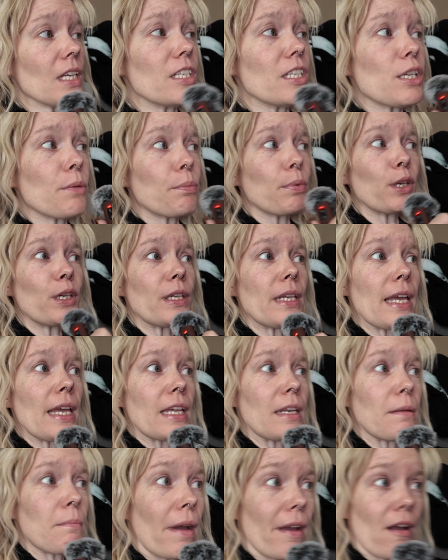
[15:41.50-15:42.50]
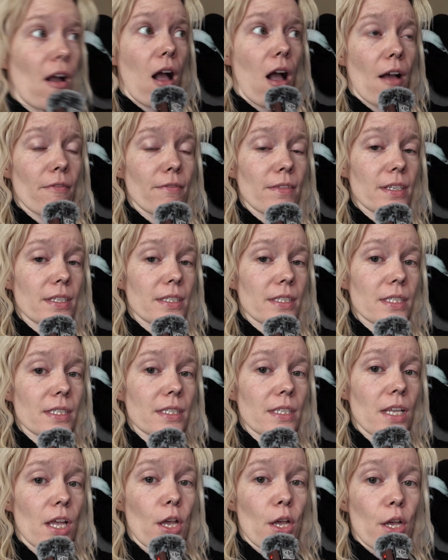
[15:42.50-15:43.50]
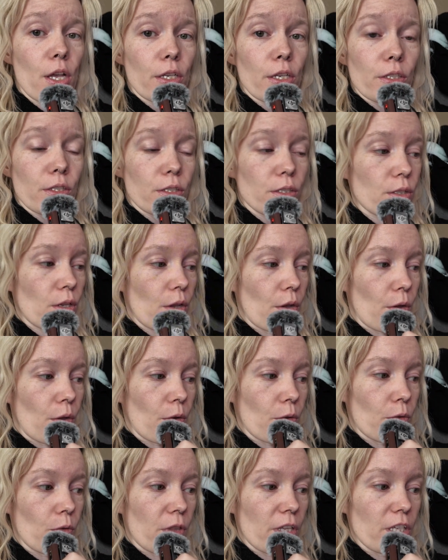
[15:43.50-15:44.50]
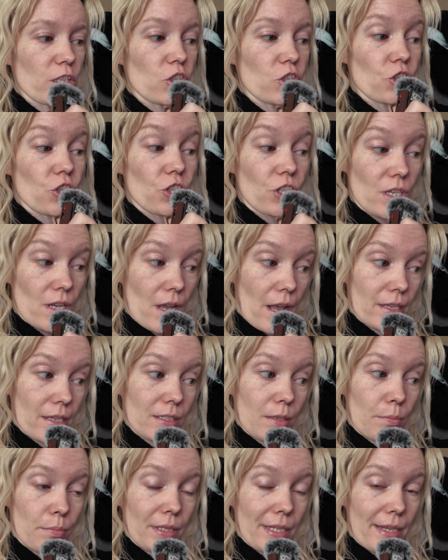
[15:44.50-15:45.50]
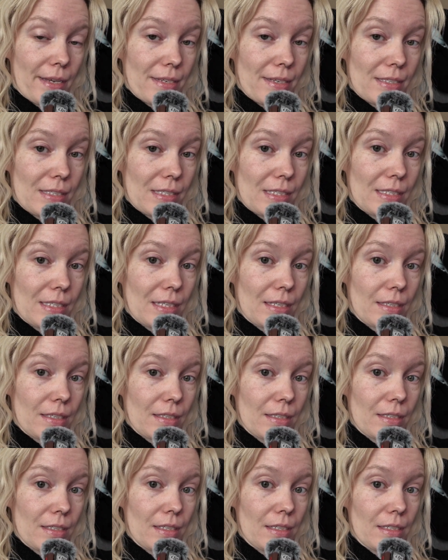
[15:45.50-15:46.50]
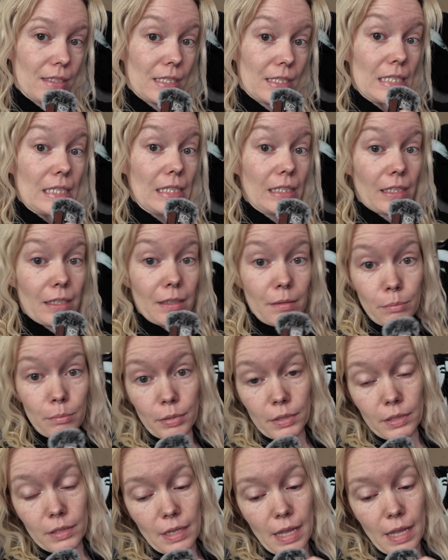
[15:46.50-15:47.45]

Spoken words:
to put in my office so that she has a place to sleep